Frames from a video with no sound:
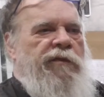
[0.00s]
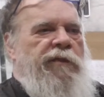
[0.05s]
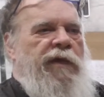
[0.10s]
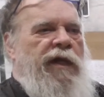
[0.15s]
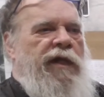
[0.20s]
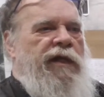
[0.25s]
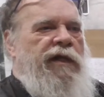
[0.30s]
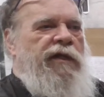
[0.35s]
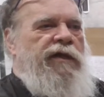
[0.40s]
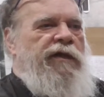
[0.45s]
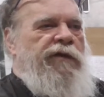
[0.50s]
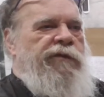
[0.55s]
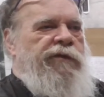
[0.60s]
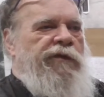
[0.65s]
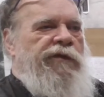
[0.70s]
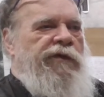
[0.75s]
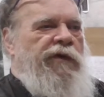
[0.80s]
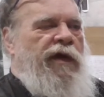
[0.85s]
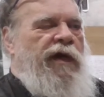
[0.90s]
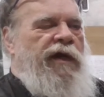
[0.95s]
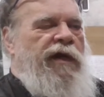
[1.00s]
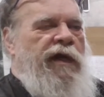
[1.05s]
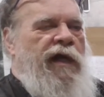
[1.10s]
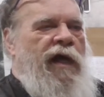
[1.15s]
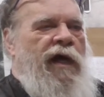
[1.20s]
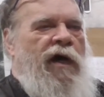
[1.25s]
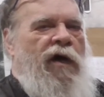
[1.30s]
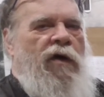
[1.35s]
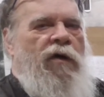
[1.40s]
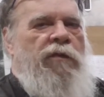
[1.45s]
to make any difference right
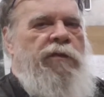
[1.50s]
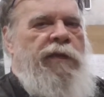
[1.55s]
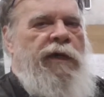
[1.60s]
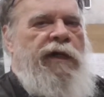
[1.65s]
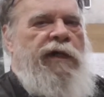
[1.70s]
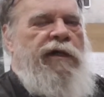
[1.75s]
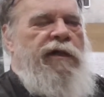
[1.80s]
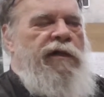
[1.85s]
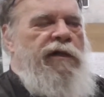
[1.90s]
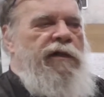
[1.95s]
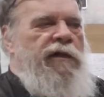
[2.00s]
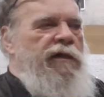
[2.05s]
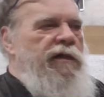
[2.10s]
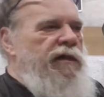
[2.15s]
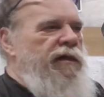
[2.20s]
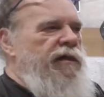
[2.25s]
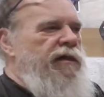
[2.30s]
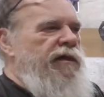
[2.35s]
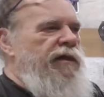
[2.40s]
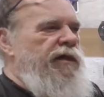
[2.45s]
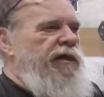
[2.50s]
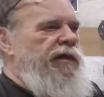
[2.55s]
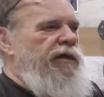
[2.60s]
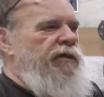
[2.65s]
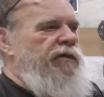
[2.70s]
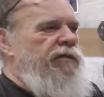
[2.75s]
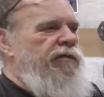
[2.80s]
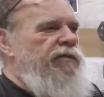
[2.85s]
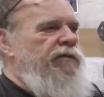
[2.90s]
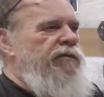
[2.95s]
now, but
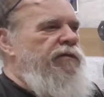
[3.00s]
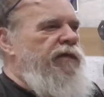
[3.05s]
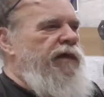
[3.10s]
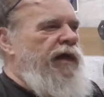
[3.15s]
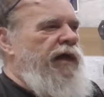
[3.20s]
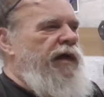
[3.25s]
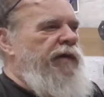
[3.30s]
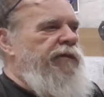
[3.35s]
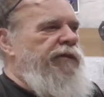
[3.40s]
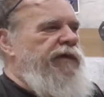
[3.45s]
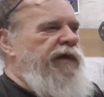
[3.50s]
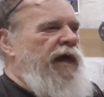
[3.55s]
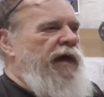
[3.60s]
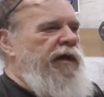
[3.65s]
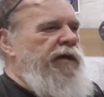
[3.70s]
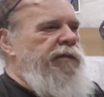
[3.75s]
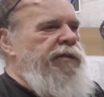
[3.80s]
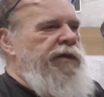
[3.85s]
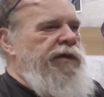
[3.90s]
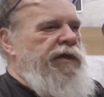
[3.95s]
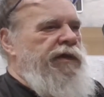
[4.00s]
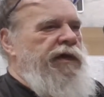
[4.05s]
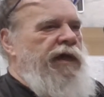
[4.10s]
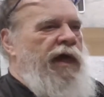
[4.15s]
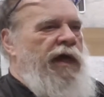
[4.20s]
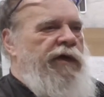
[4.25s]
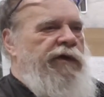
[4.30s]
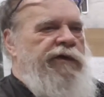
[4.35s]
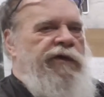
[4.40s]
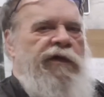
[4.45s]
when it comes time to put the
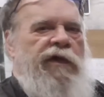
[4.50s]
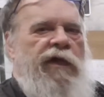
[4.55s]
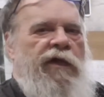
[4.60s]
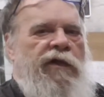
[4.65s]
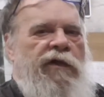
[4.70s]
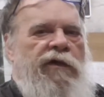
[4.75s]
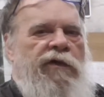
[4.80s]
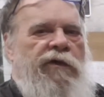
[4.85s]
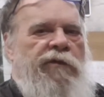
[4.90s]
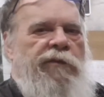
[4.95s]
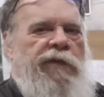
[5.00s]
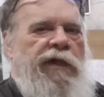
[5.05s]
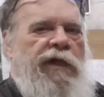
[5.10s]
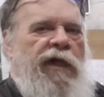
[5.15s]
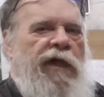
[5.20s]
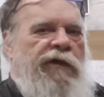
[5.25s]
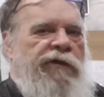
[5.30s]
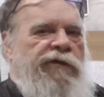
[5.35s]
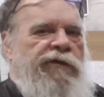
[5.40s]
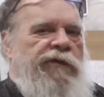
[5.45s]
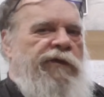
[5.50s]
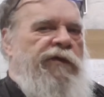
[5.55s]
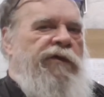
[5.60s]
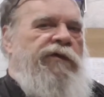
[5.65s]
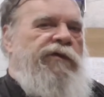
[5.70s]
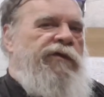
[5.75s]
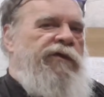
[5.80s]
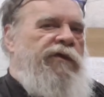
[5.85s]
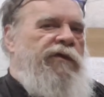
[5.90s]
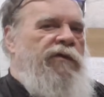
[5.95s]
dash together, it'd be nice for
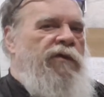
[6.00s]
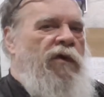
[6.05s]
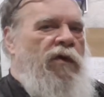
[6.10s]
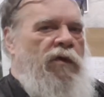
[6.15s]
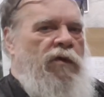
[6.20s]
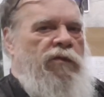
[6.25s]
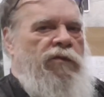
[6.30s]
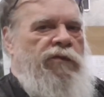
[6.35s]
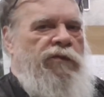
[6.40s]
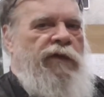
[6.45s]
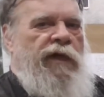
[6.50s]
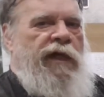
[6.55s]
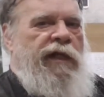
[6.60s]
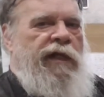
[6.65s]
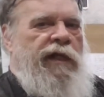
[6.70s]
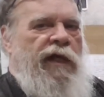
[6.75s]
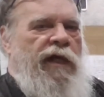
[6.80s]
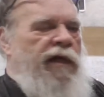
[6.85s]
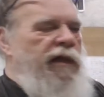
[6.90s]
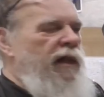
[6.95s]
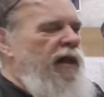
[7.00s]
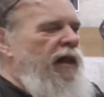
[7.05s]
those are all ready. I'm